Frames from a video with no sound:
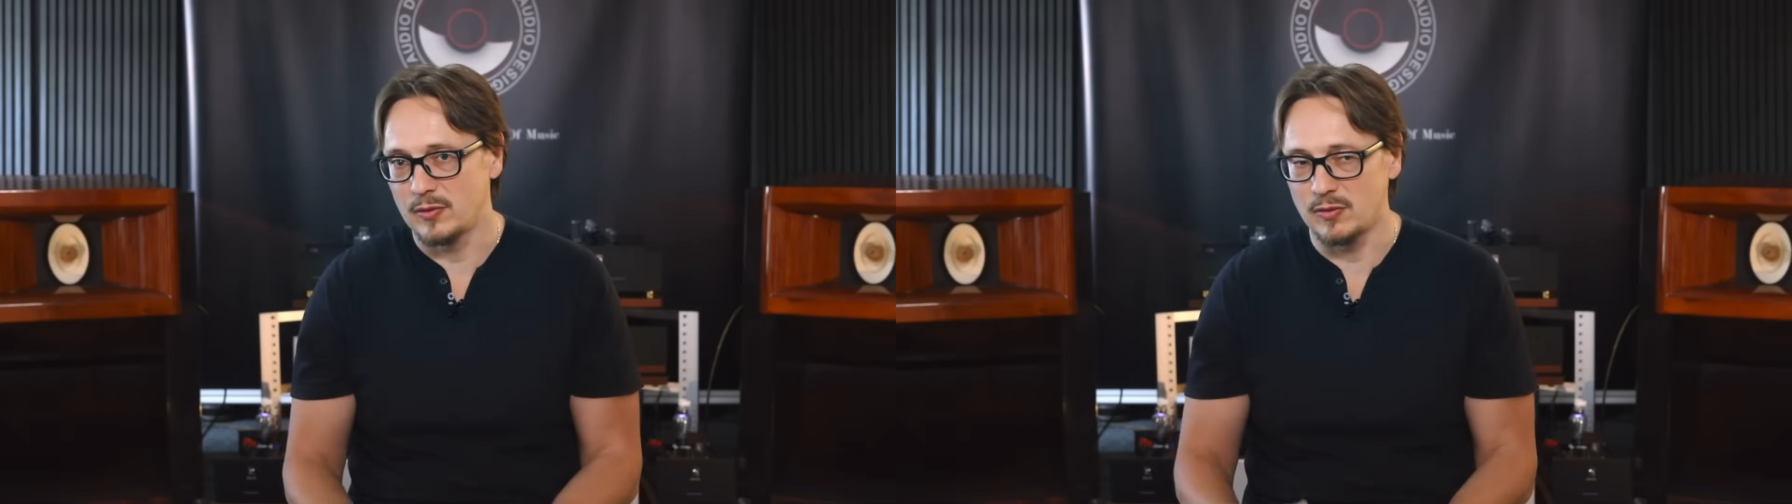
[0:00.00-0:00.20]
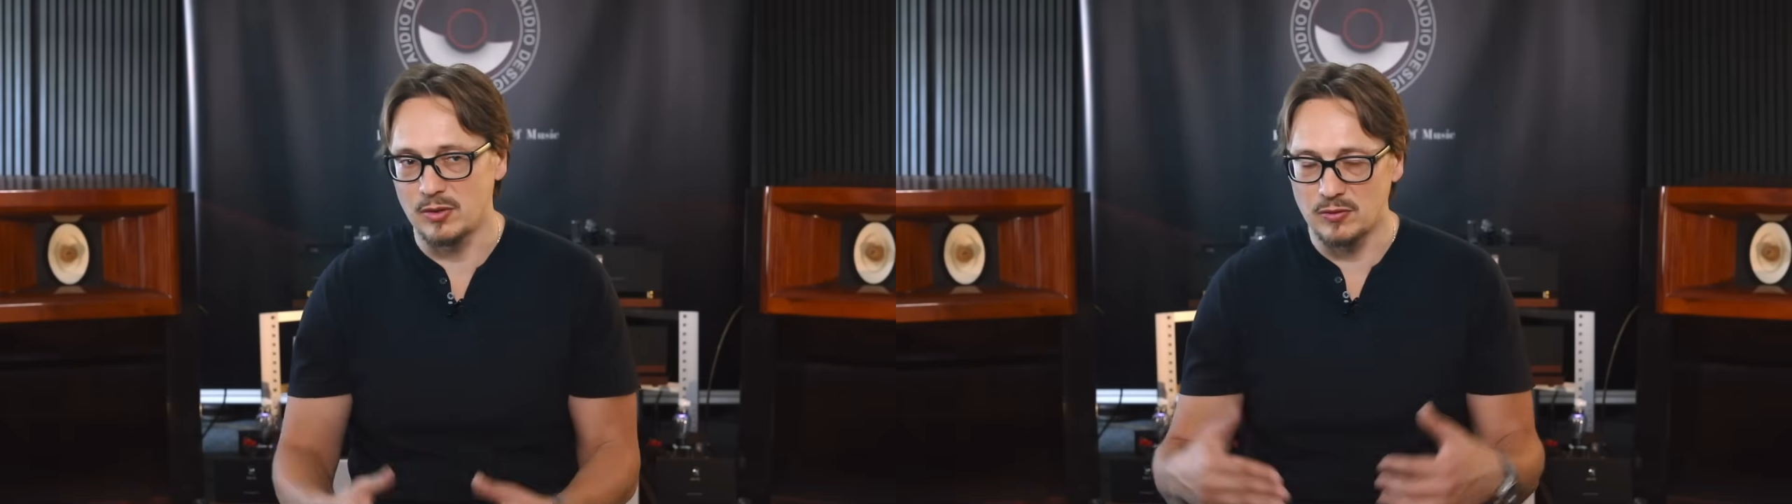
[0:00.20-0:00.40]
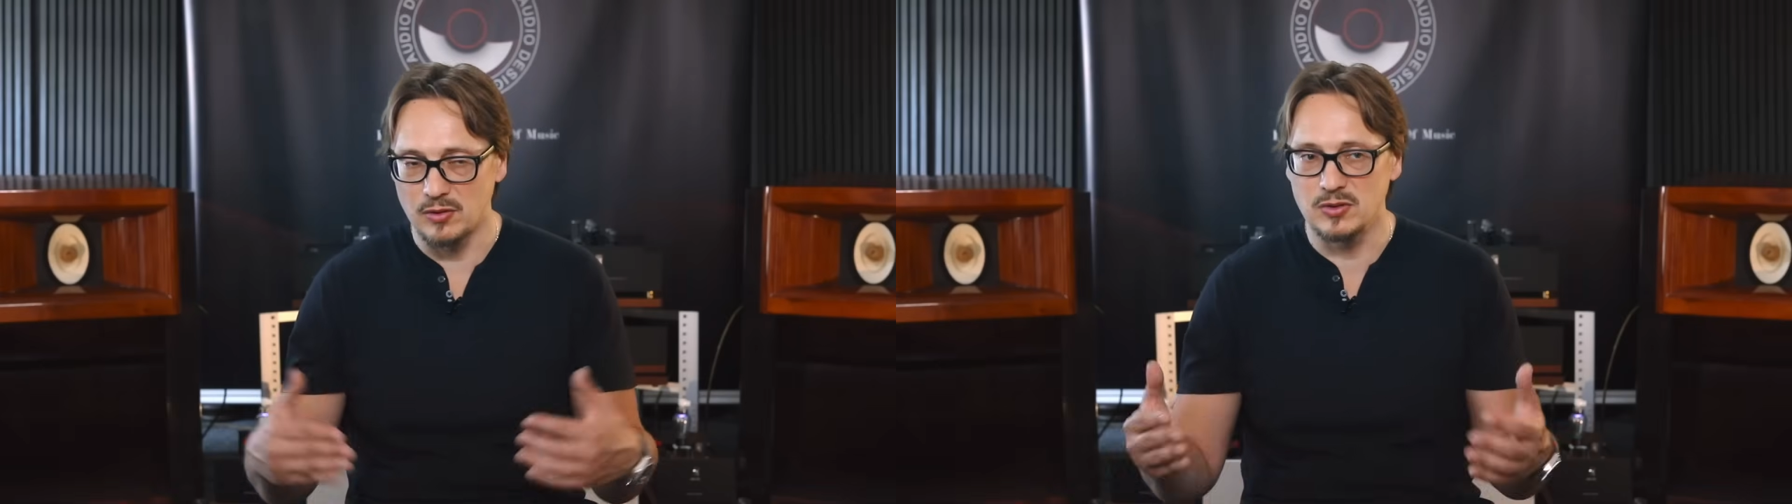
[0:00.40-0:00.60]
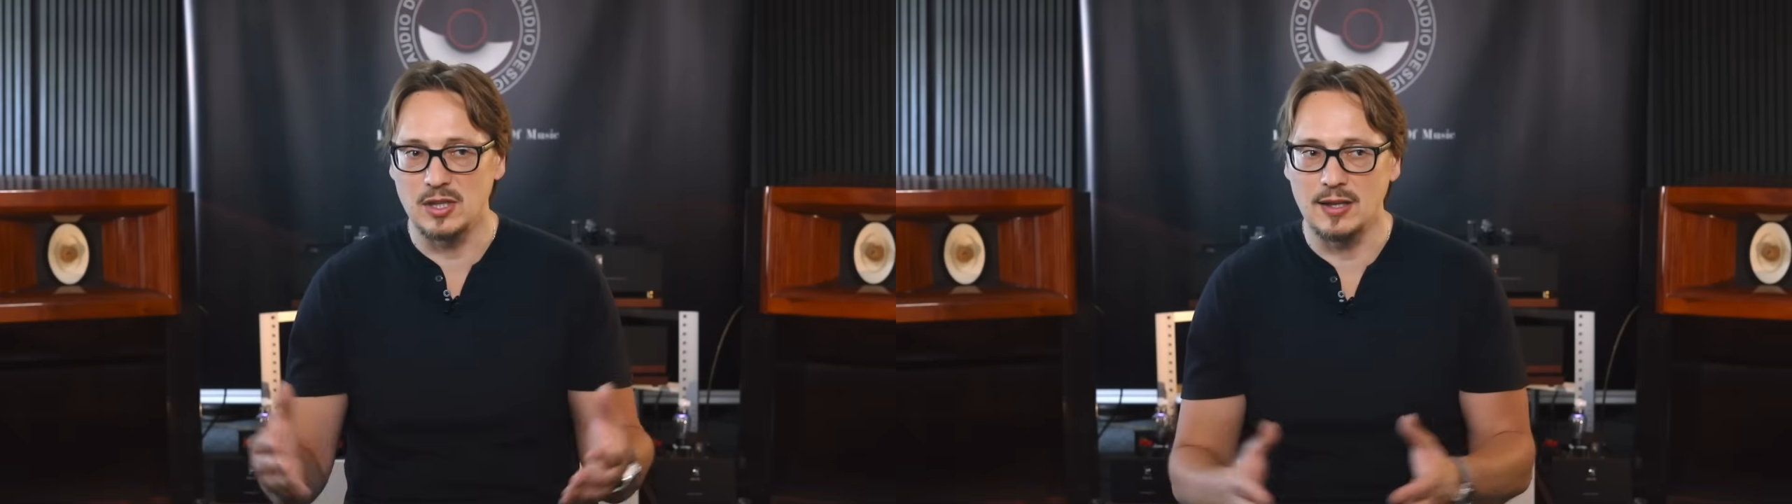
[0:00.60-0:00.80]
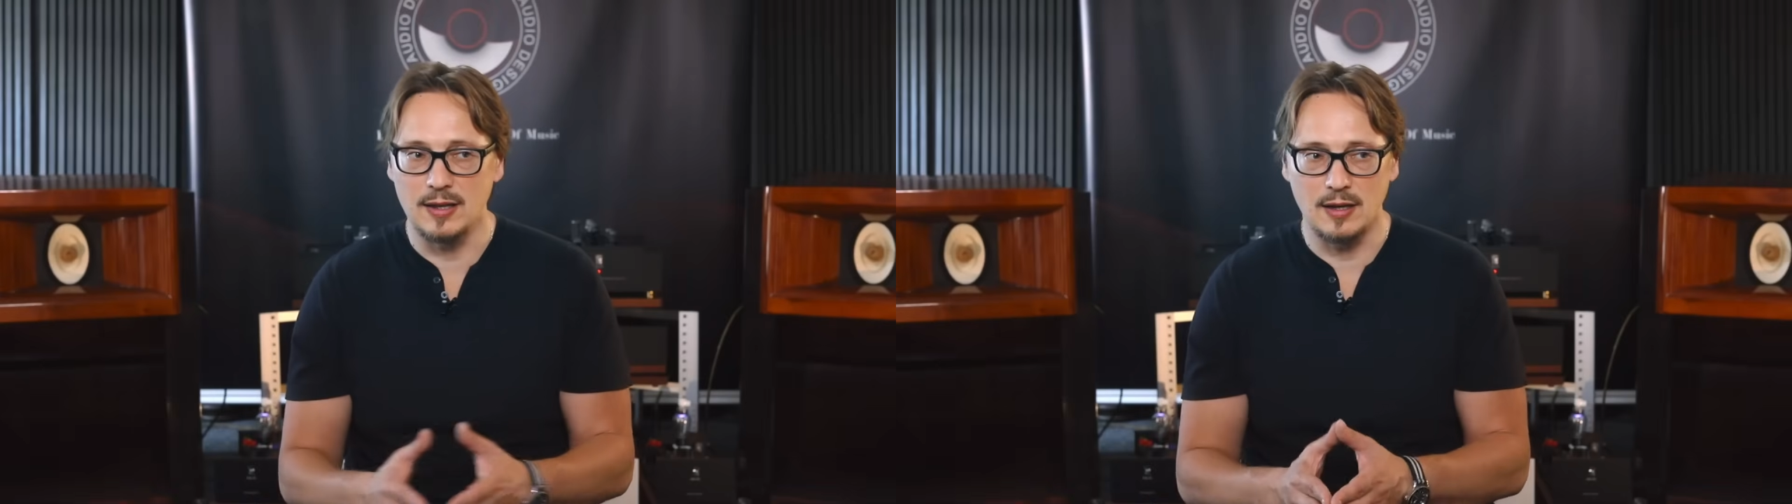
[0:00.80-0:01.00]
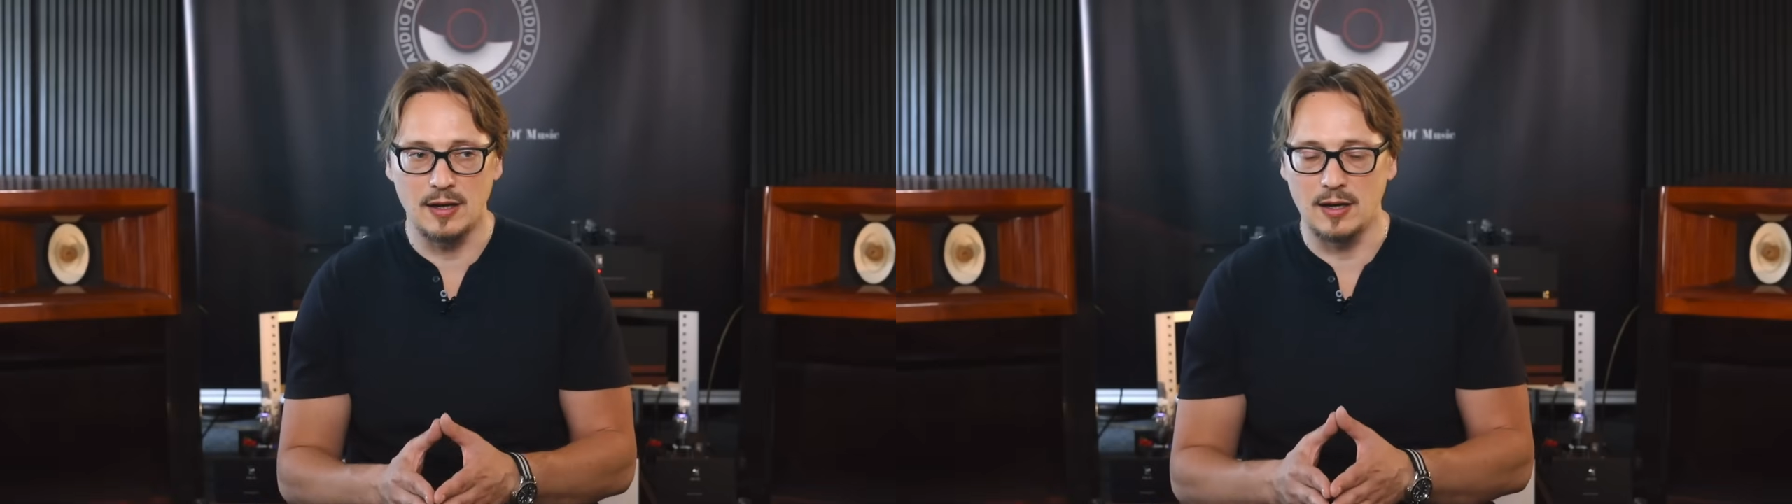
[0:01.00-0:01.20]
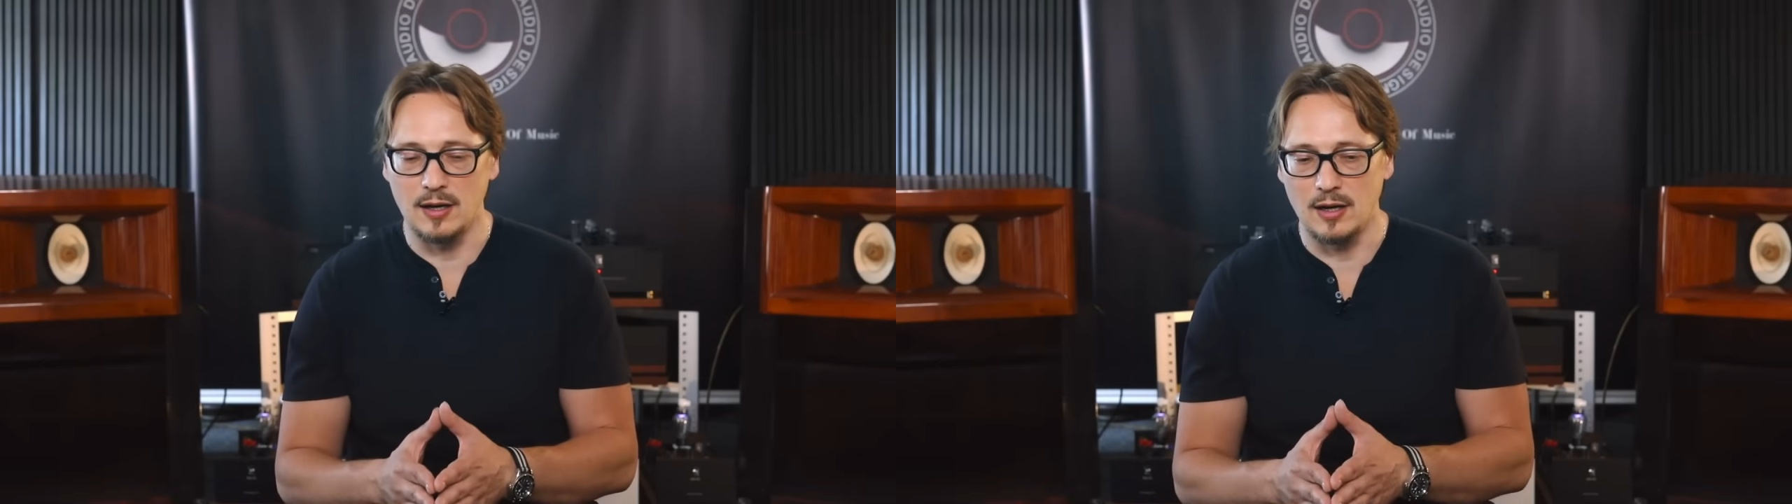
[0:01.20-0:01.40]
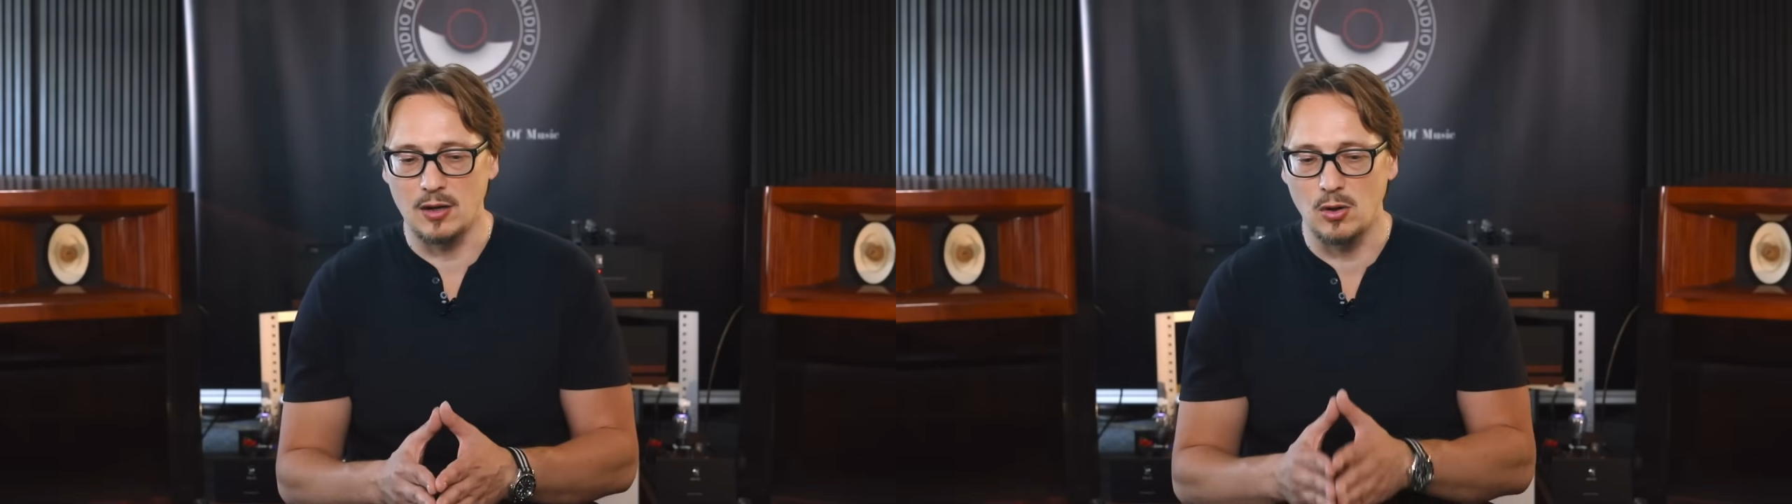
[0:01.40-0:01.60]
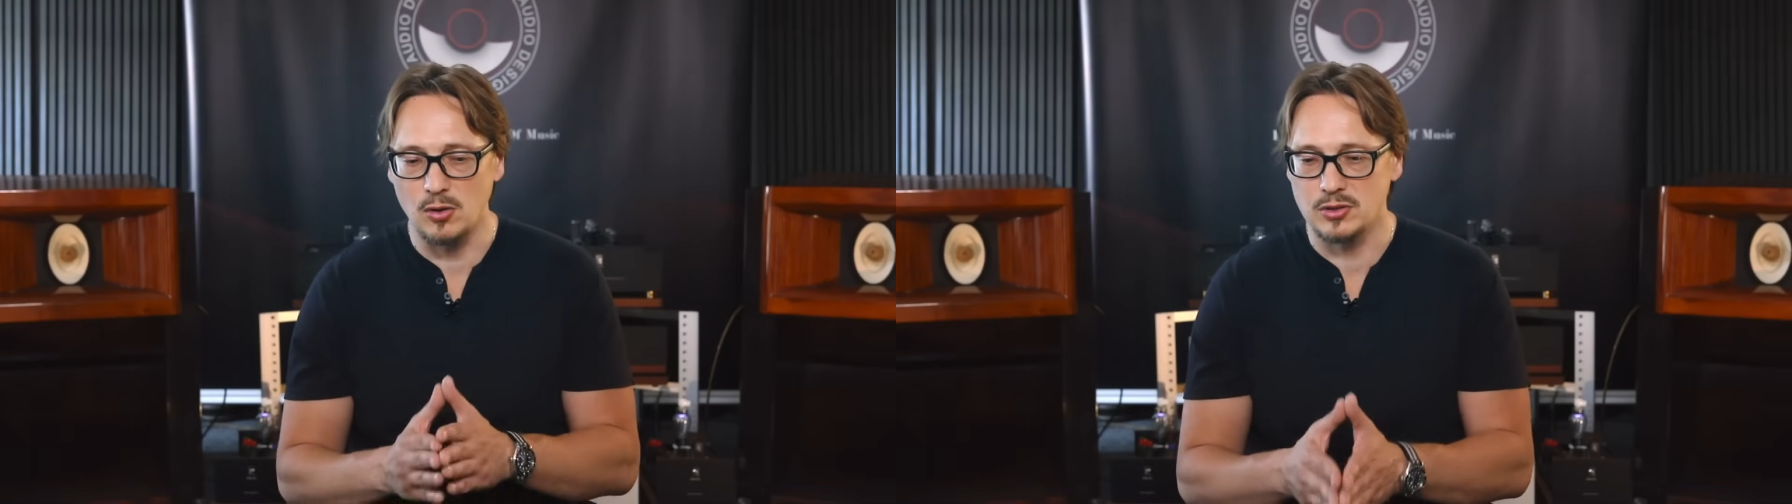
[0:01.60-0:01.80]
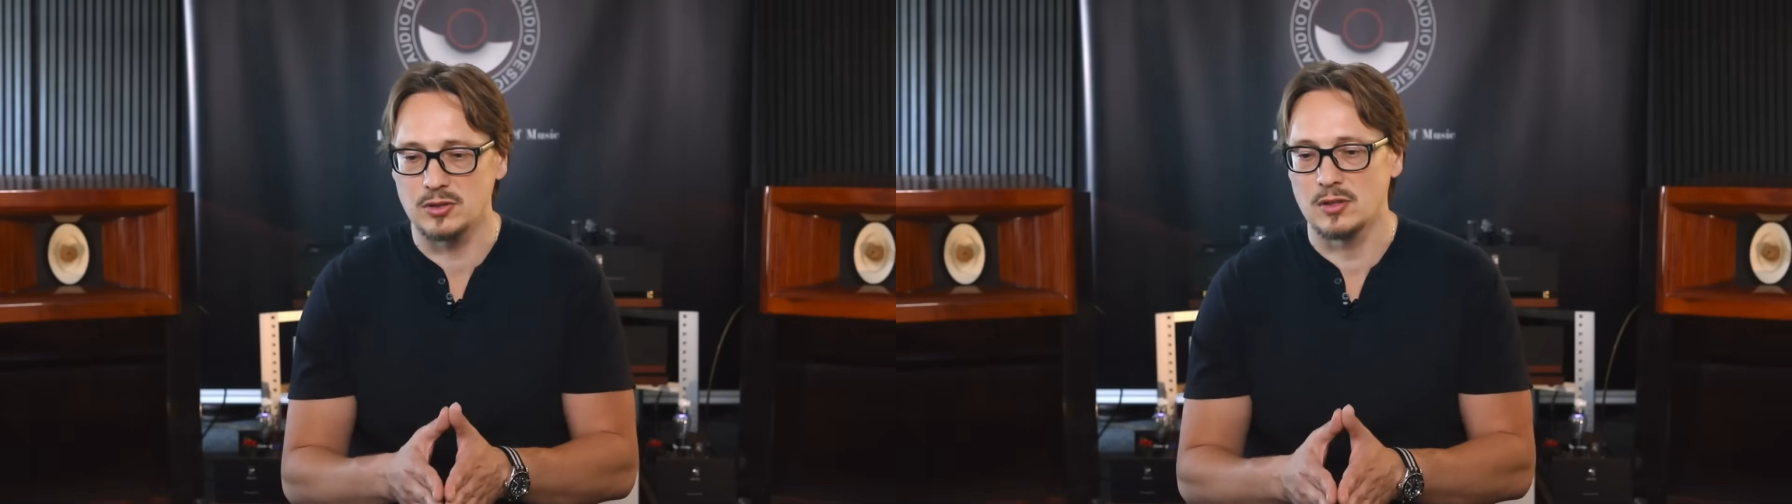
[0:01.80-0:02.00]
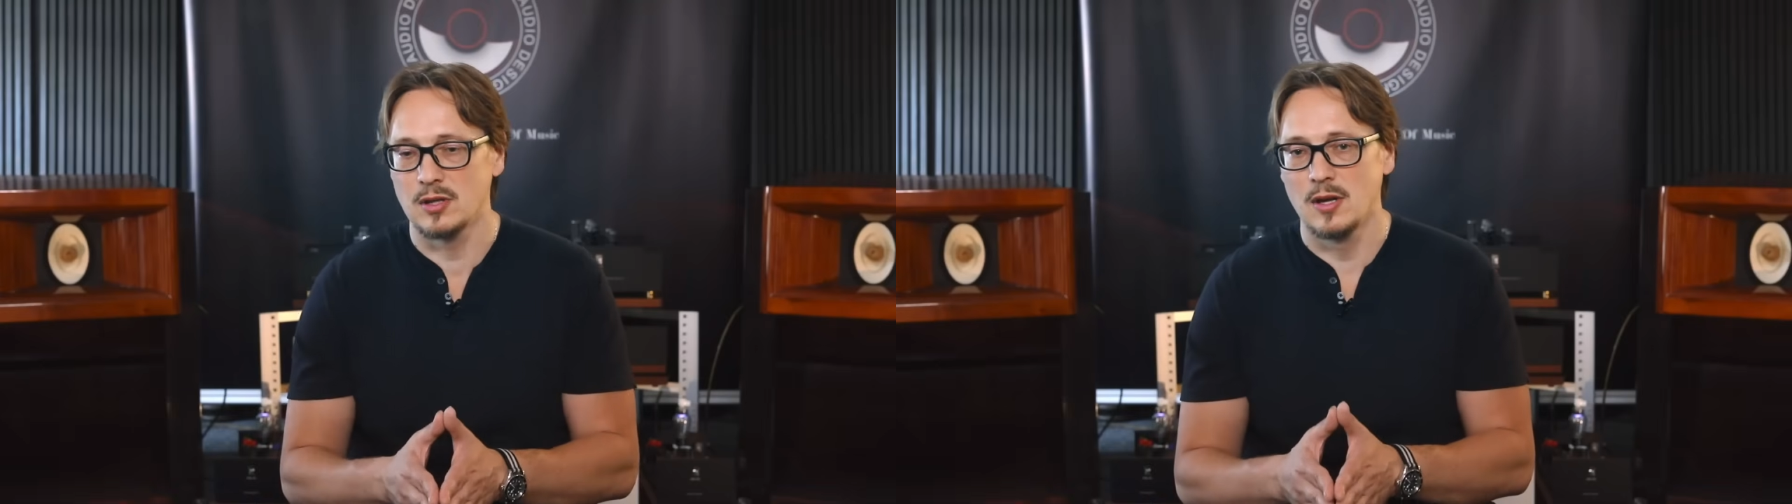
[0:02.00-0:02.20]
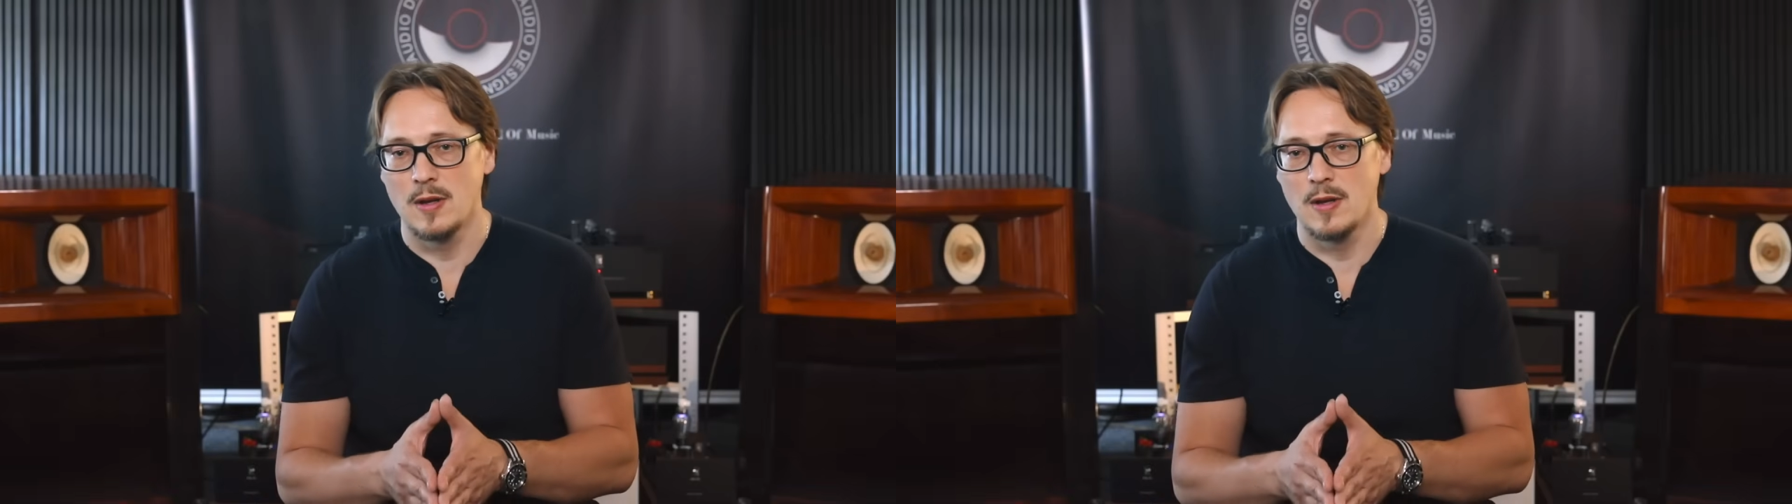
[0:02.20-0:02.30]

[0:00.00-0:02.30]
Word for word: with, the uh, cost